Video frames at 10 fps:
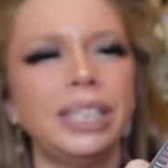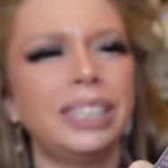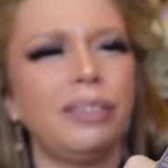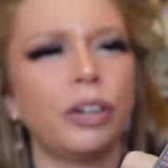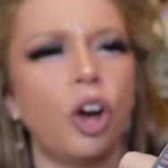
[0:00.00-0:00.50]

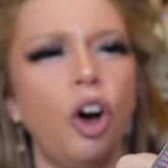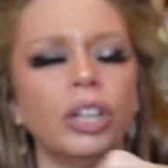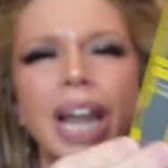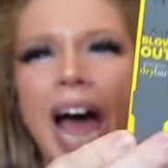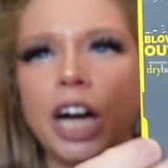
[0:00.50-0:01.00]
this even
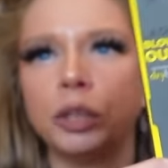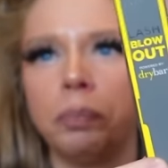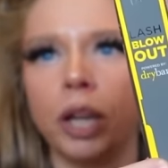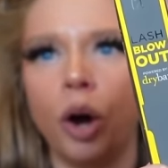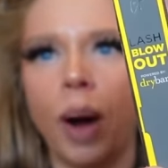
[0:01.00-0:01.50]
called? Lash
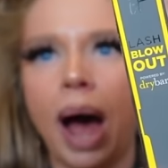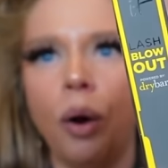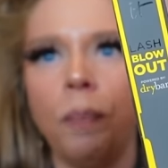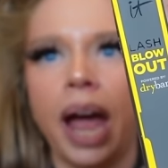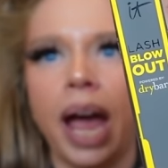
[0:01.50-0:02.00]

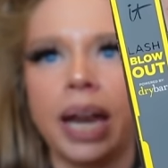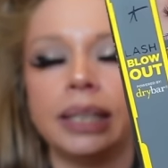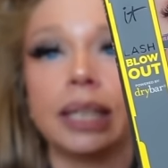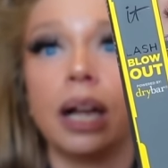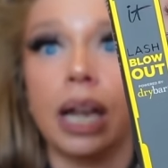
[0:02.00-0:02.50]
Blowout. And
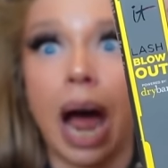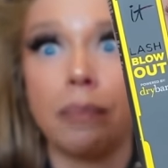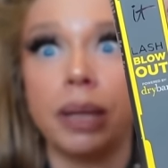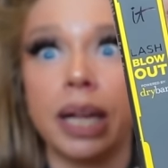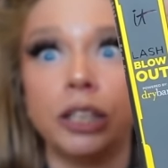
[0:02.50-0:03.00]
it's a
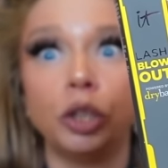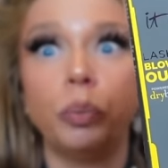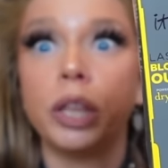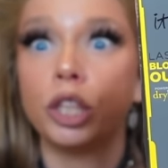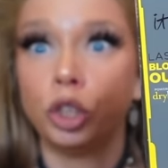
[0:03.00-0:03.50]
collab that they do
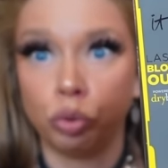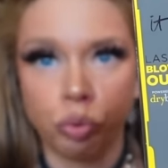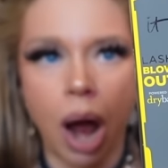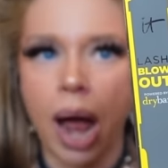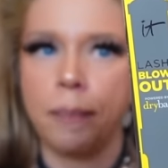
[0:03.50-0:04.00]
with
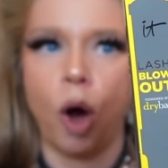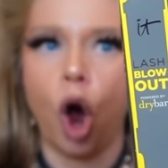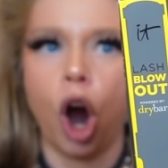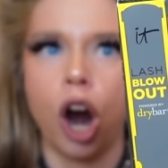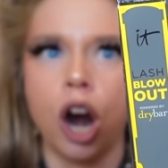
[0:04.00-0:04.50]

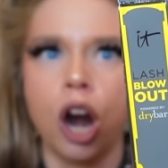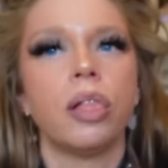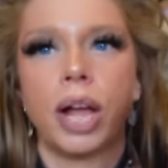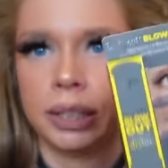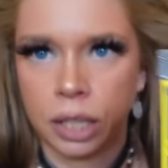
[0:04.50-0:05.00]
Drybar.
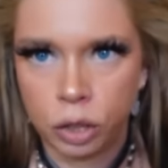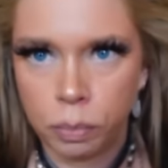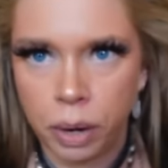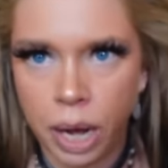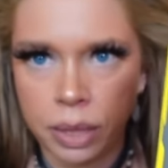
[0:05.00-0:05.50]
That's another
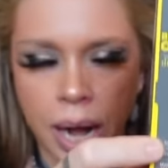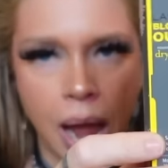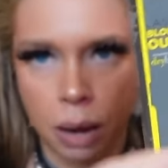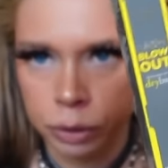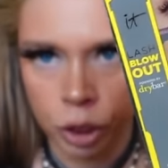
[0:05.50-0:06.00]
brand that I
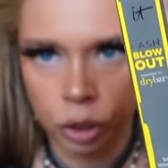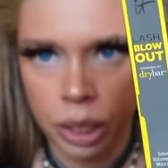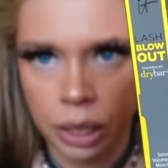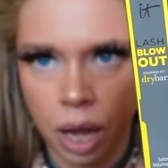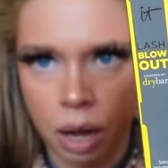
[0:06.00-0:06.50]

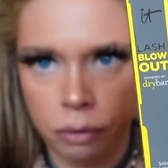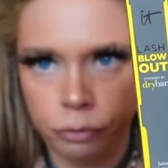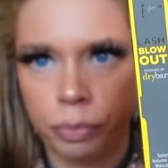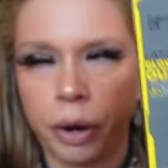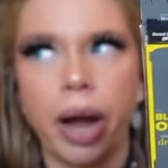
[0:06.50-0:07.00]
absolutely
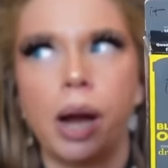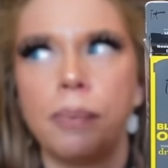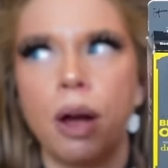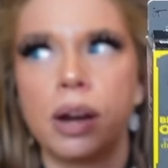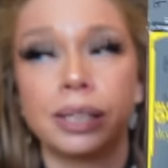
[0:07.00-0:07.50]
love. Their hair
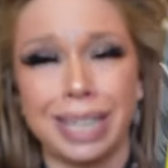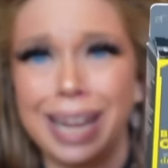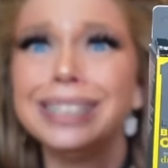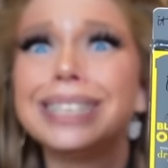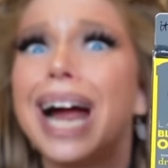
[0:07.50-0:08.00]
products
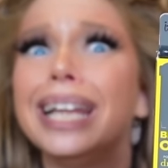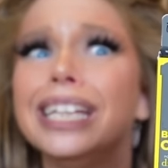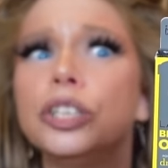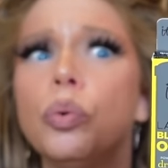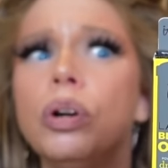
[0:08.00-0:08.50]
and
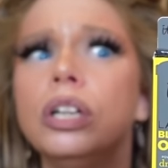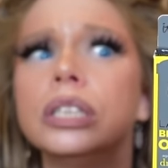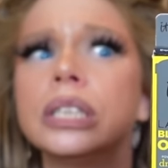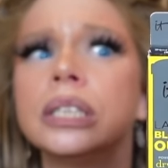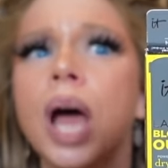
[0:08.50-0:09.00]
styling
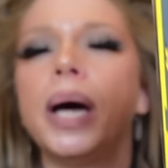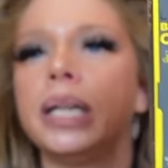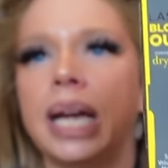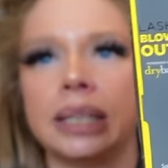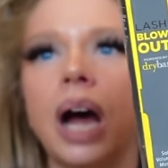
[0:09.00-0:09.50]
tools. But
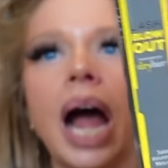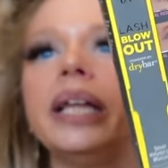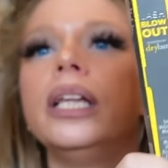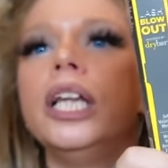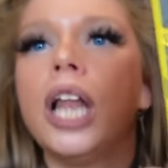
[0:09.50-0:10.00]
yes, I
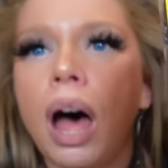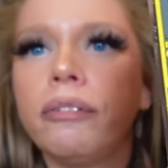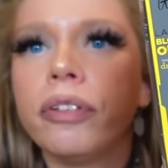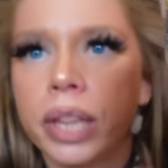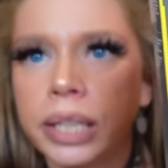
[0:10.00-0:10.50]

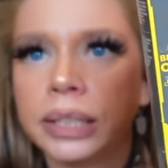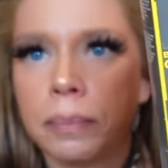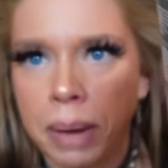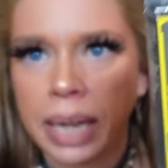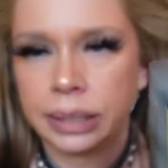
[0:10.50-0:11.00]
love this
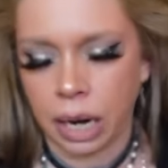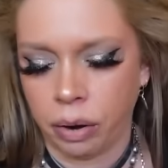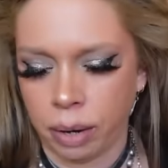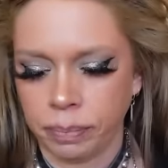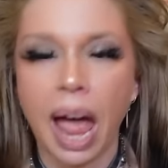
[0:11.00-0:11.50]

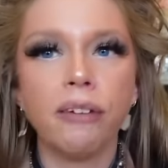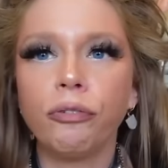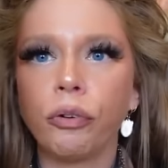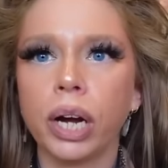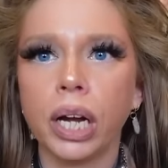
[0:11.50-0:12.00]
mascara.
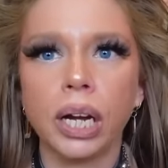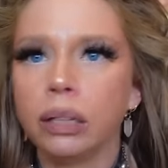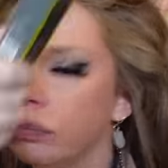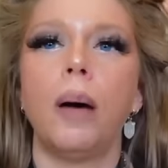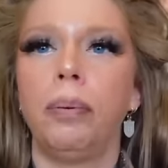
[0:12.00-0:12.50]
Every
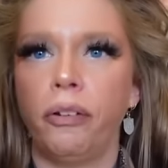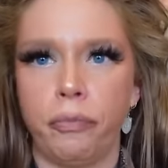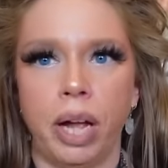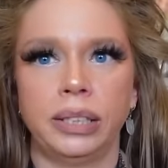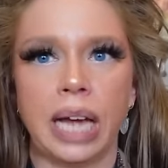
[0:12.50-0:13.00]
couple of
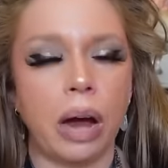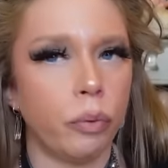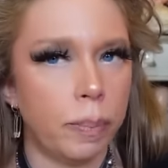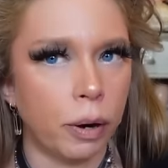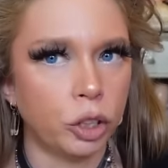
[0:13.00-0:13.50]
months I
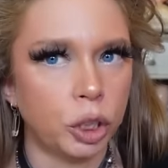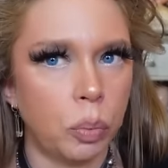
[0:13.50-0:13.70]
repurchase